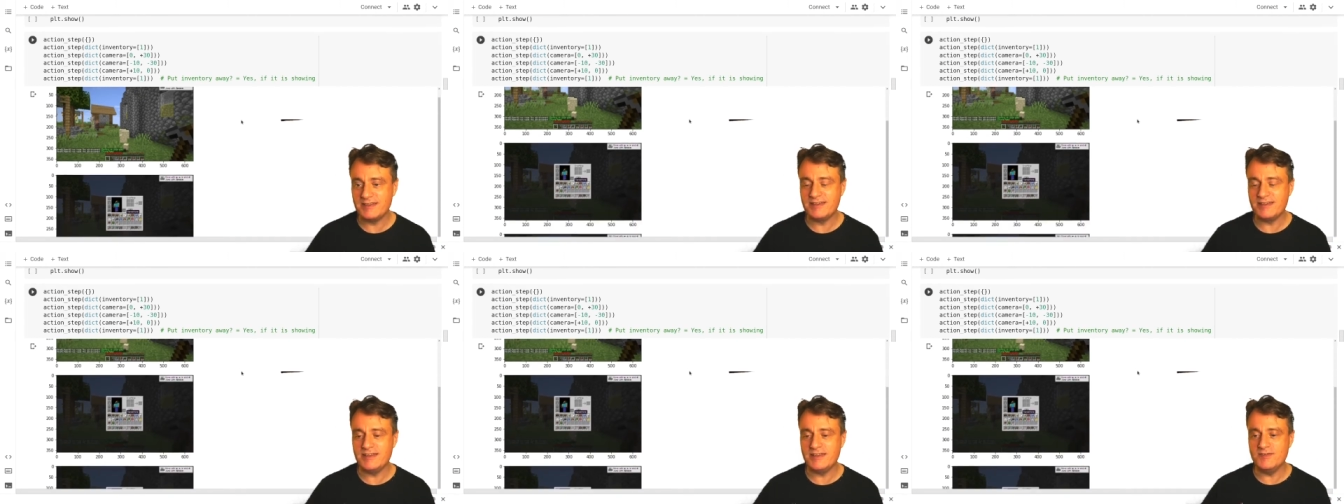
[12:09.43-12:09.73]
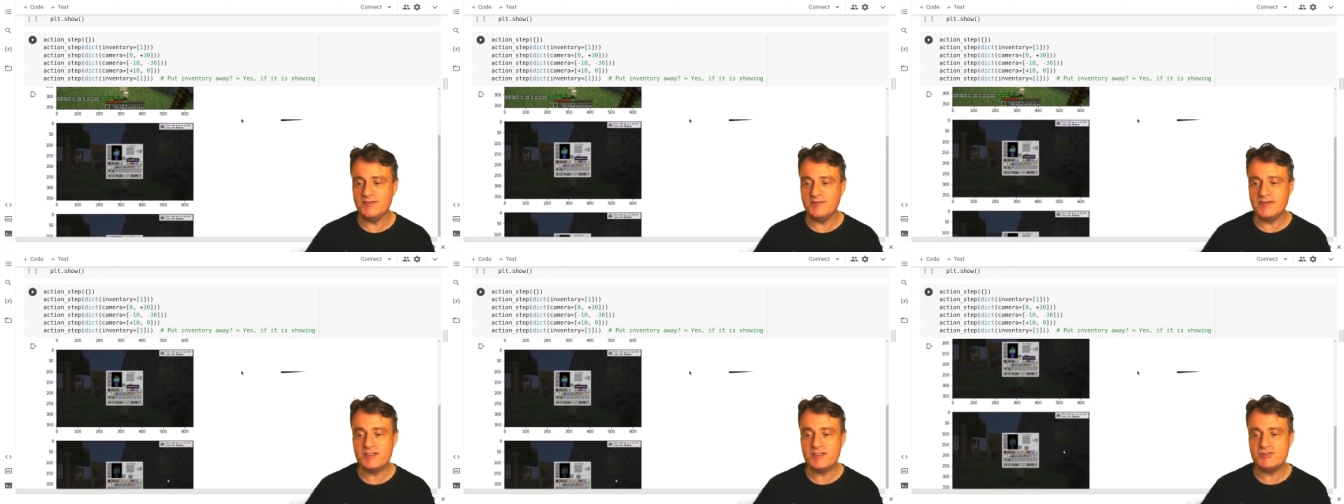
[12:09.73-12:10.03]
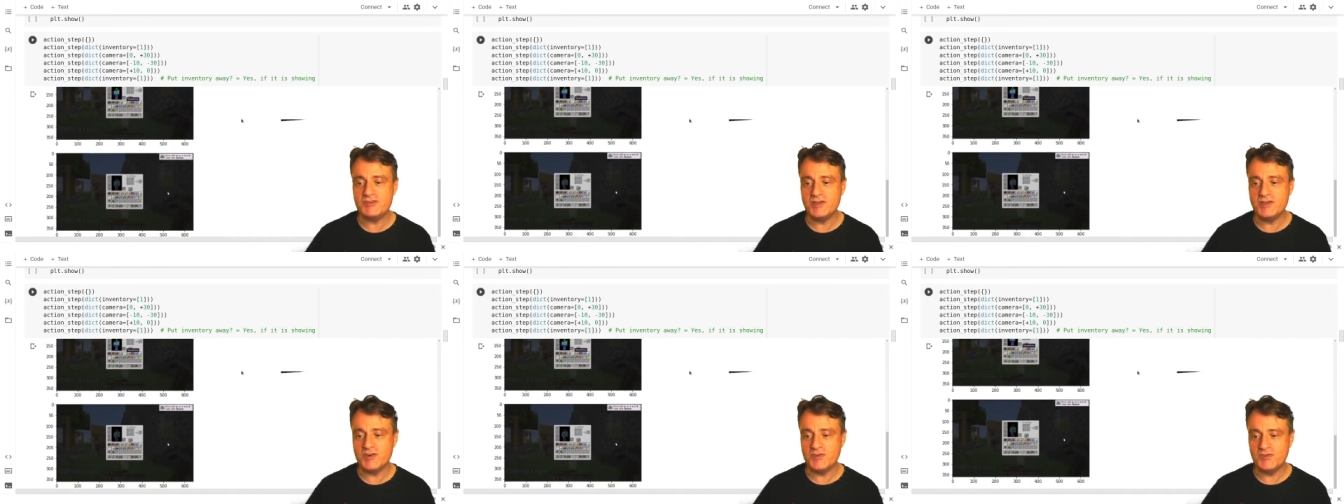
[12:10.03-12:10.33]
the
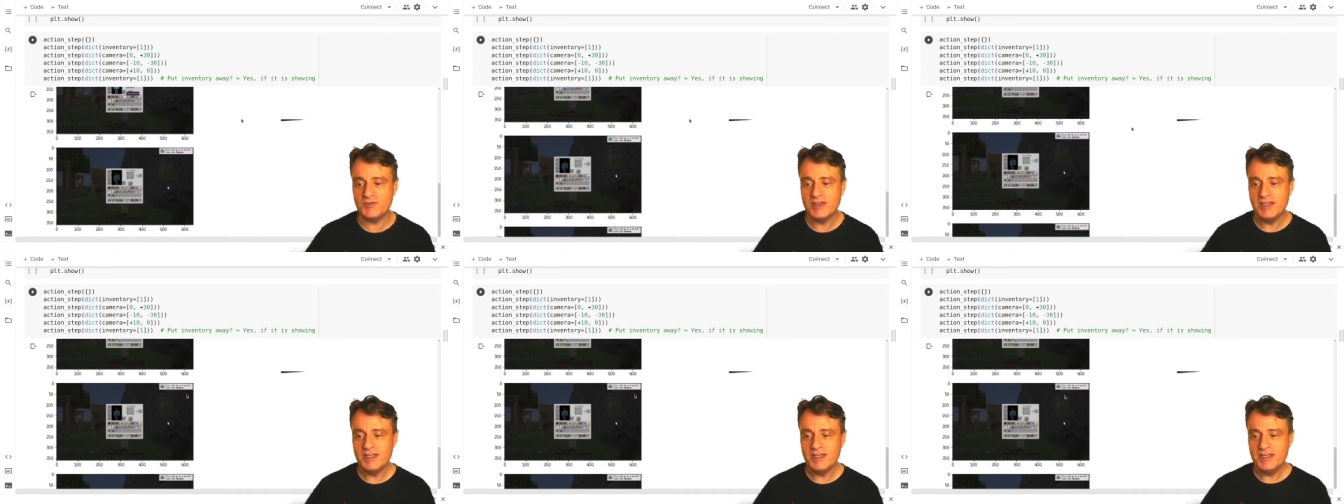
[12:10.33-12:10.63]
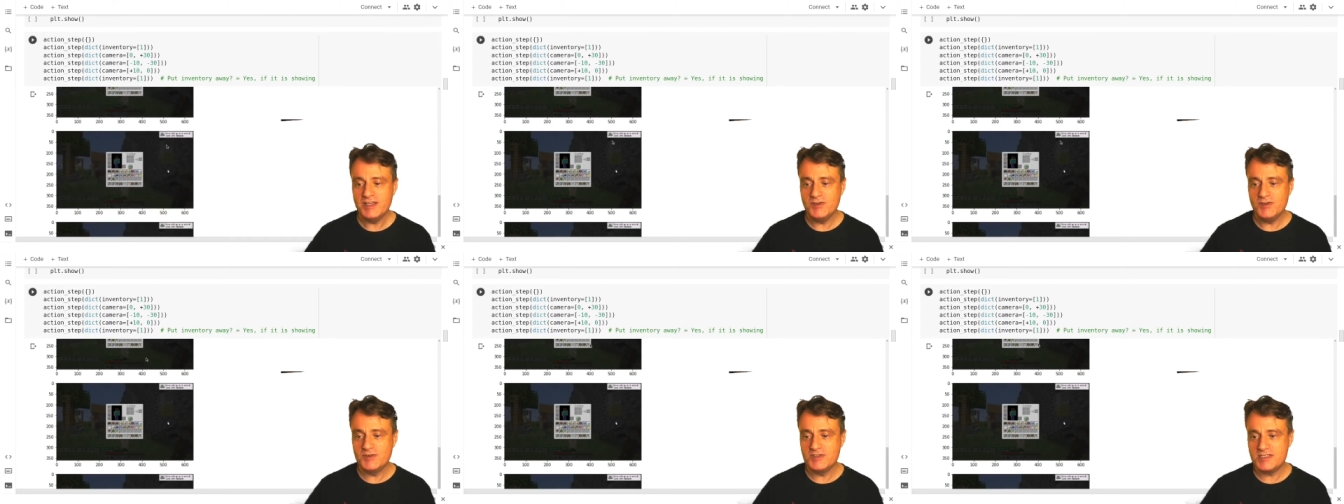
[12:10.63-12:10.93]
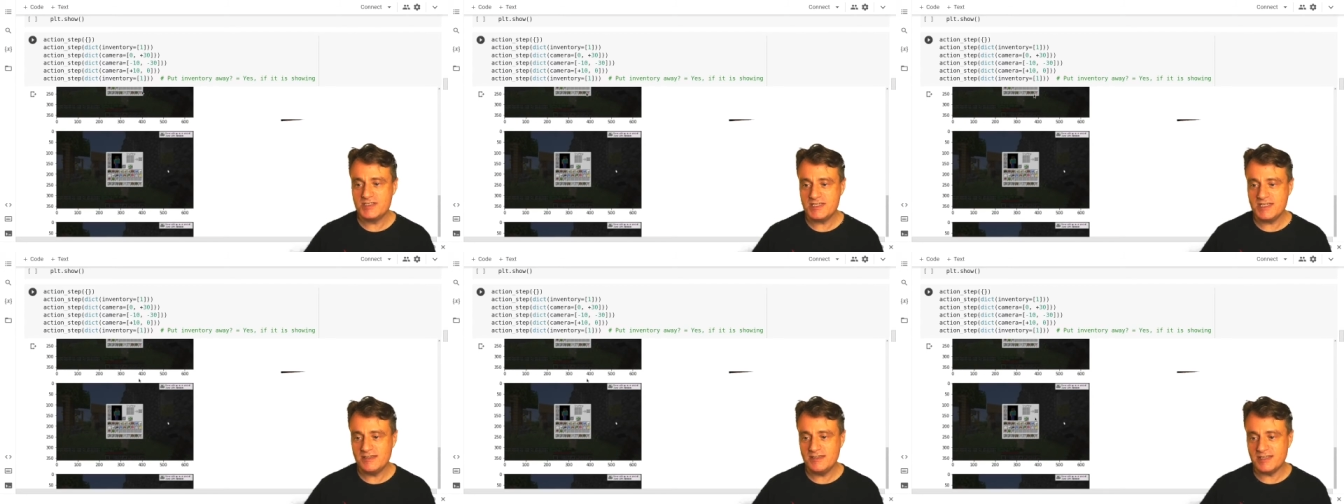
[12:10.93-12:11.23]
inventory off. You can
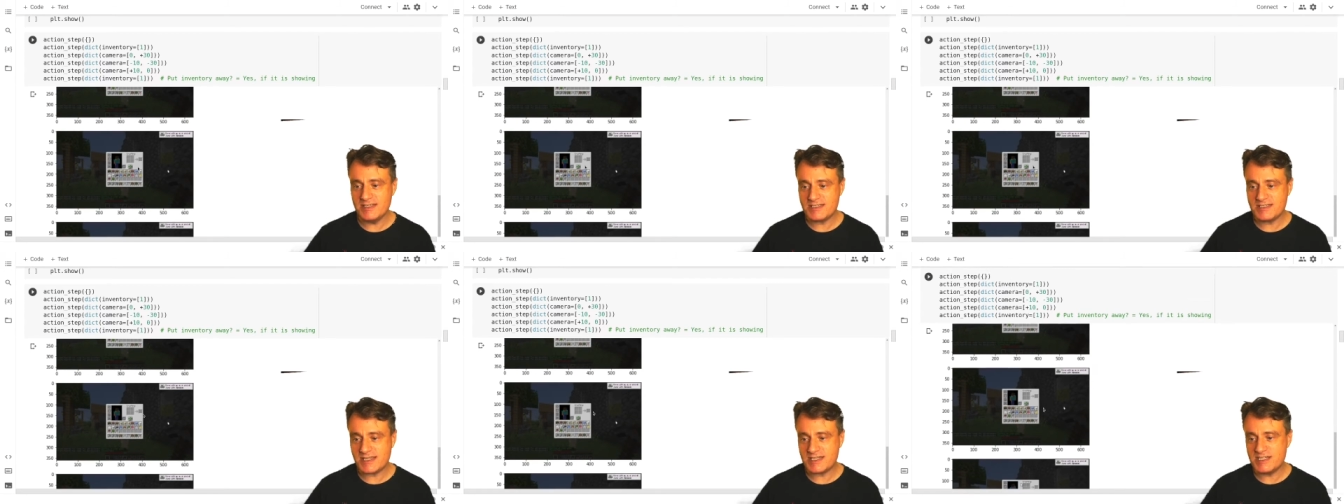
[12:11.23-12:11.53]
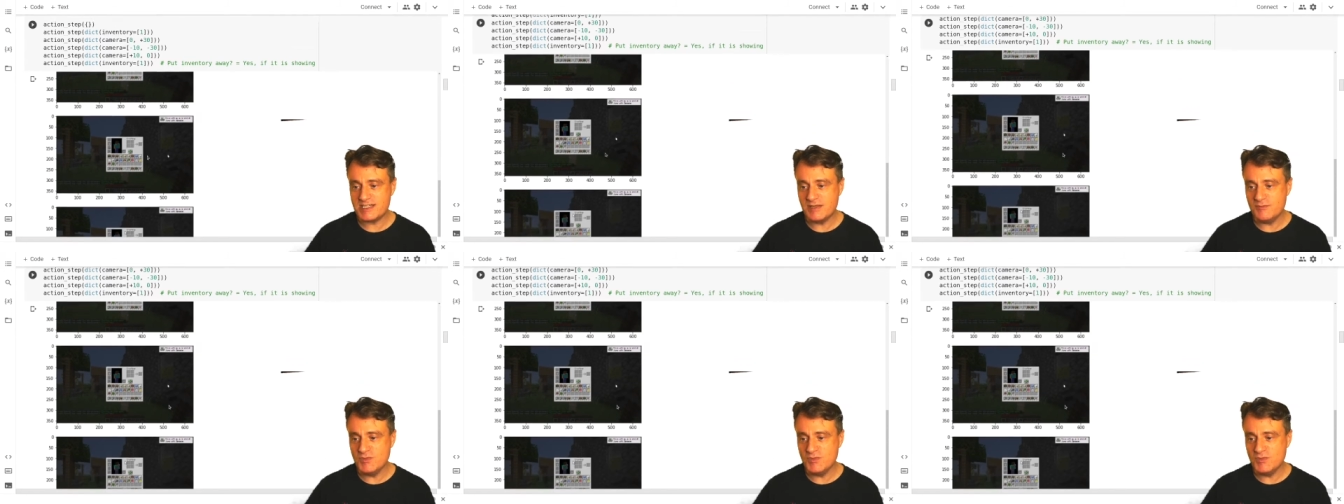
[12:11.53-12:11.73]
see that it's actually